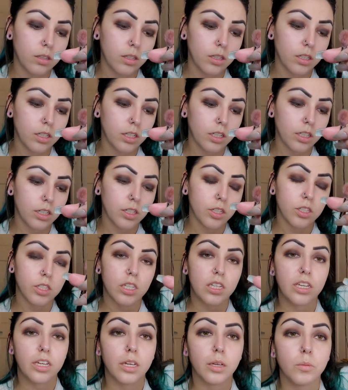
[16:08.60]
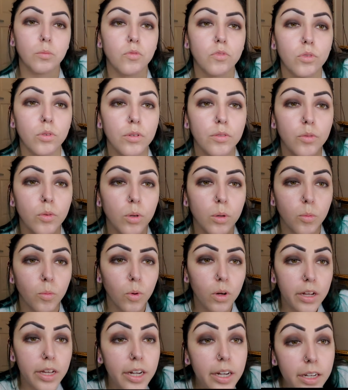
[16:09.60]
it is the
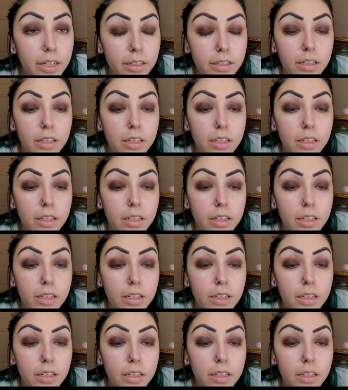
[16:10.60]
M441